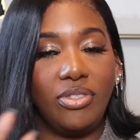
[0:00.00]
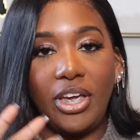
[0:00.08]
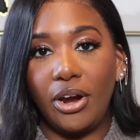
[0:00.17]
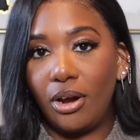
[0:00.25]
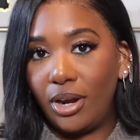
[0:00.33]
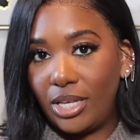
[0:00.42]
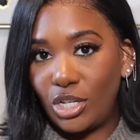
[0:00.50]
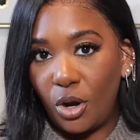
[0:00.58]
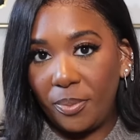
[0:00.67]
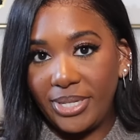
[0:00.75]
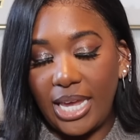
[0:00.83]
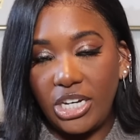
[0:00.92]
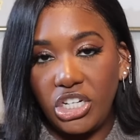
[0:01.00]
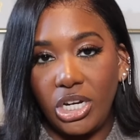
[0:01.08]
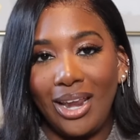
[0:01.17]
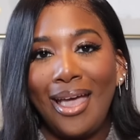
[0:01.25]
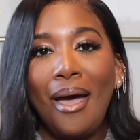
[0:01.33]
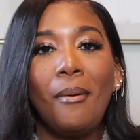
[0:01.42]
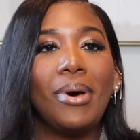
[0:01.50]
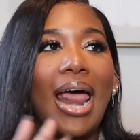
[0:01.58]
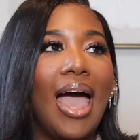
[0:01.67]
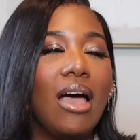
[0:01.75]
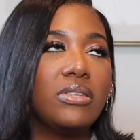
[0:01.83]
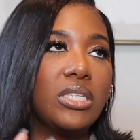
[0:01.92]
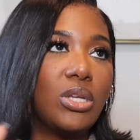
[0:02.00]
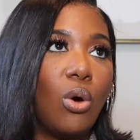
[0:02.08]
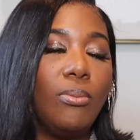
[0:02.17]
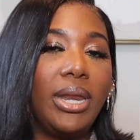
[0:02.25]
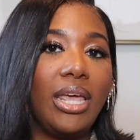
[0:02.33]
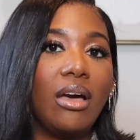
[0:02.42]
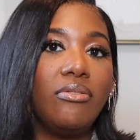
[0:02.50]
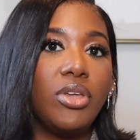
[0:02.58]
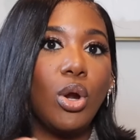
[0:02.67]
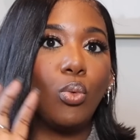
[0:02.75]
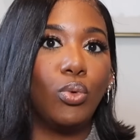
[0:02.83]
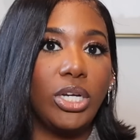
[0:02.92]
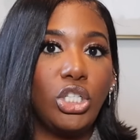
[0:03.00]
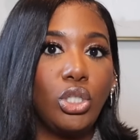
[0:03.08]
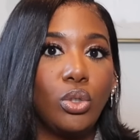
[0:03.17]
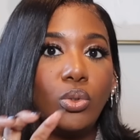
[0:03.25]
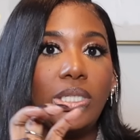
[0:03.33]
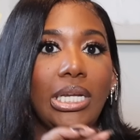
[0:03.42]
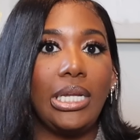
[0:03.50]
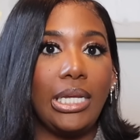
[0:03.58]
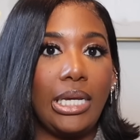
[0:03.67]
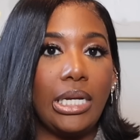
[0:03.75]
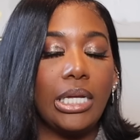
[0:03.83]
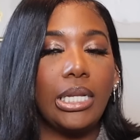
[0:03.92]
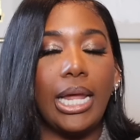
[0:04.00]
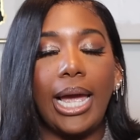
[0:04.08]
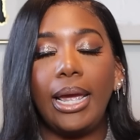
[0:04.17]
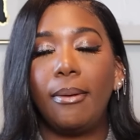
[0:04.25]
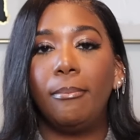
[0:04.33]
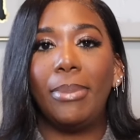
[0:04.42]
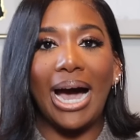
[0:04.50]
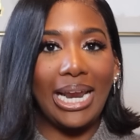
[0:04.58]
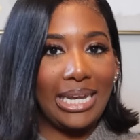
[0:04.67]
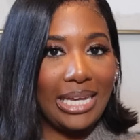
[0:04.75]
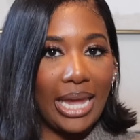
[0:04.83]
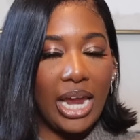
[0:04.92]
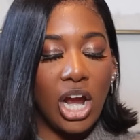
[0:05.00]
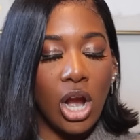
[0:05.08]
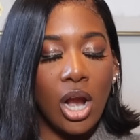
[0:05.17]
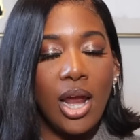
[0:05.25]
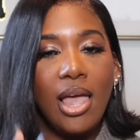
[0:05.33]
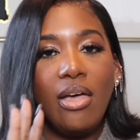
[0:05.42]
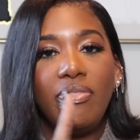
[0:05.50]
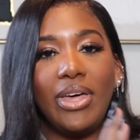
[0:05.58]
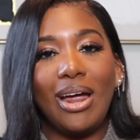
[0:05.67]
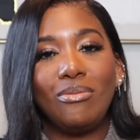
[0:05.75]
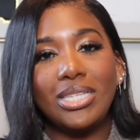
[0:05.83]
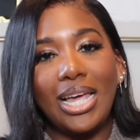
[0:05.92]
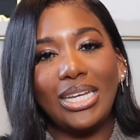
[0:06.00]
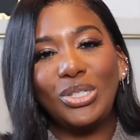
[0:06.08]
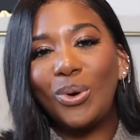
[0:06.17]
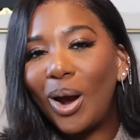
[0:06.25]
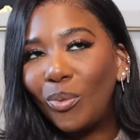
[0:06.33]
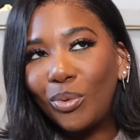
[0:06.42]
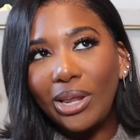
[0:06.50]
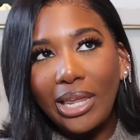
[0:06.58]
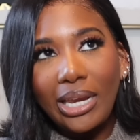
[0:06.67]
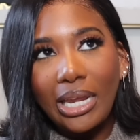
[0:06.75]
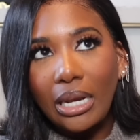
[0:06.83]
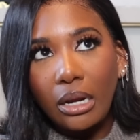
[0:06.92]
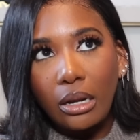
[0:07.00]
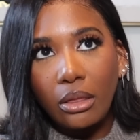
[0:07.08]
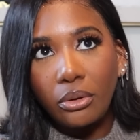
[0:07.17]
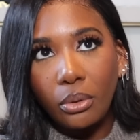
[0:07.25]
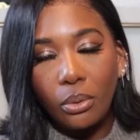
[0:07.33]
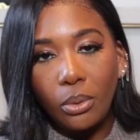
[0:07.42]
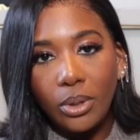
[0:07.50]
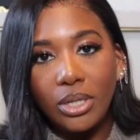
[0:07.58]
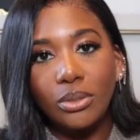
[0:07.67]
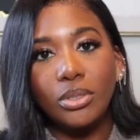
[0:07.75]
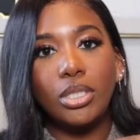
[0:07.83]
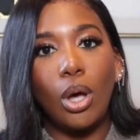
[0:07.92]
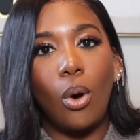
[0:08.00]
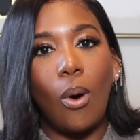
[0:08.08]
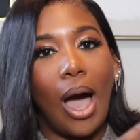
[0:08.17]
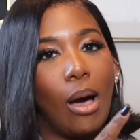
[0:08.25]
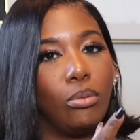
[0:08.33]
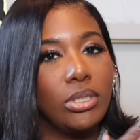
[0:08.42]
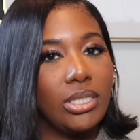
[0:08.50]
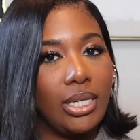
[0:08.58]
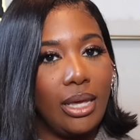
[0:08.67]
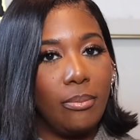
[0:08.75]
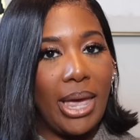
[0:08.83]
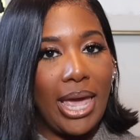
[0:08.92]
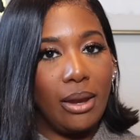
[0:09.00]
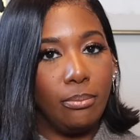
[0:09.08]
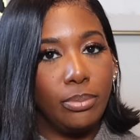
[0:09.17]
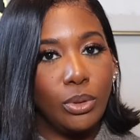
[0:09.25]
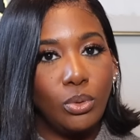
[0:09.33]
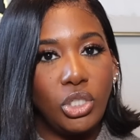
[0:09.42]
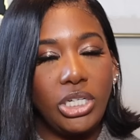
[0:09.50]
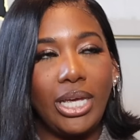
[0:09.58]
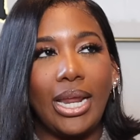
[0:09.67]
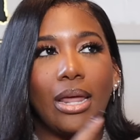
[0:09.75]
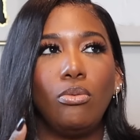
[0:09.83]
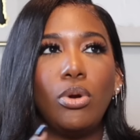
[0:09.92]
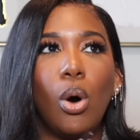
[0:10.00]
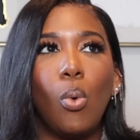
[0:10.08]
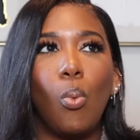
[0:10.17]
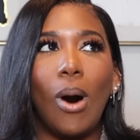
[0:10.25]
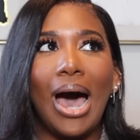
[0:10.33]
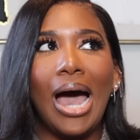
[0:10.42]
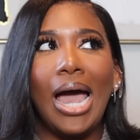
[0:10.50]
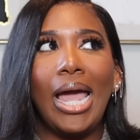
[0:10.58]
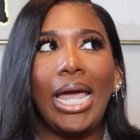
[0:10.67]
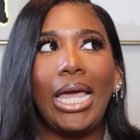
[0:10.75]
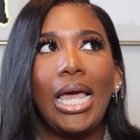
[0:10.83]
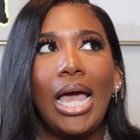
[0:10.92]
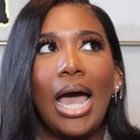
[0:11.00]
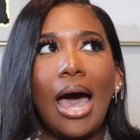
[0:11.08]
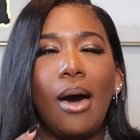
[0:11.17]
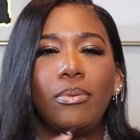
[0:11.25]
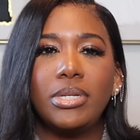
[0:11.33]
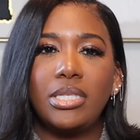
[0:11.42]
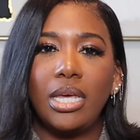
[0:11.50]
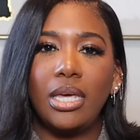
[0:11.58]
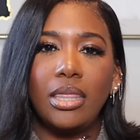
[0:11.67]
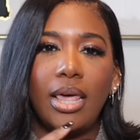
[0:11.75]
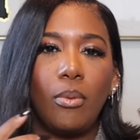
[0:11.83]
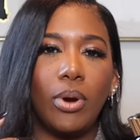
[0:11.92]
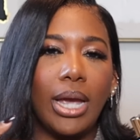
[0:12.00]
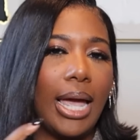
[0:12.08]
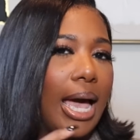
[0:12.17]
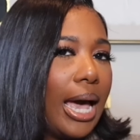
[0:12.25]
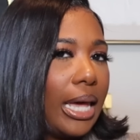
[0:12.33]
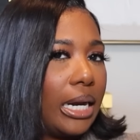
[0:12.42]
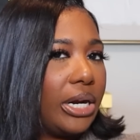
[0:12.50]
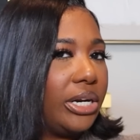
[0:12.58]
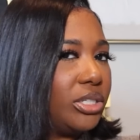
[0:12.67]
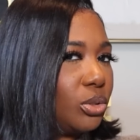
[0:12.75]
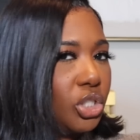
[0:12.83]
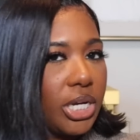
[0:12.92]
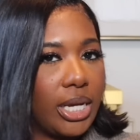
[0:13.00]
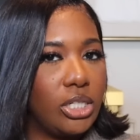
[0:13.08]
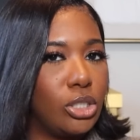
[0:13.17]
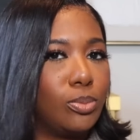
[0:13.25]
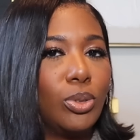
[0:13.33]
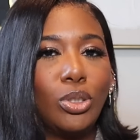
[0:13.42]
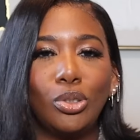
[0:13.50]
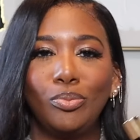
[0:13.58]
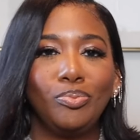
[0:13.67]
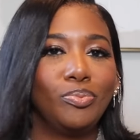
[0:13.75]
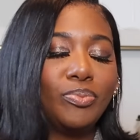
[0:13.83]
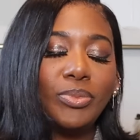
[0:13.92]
their interpretation. But I have so many of the original Delina like body care that I was like, do I really need another oil? So I was seeing Bad and Bougie, and I don't know why I was thinking they were kind of interchangeable.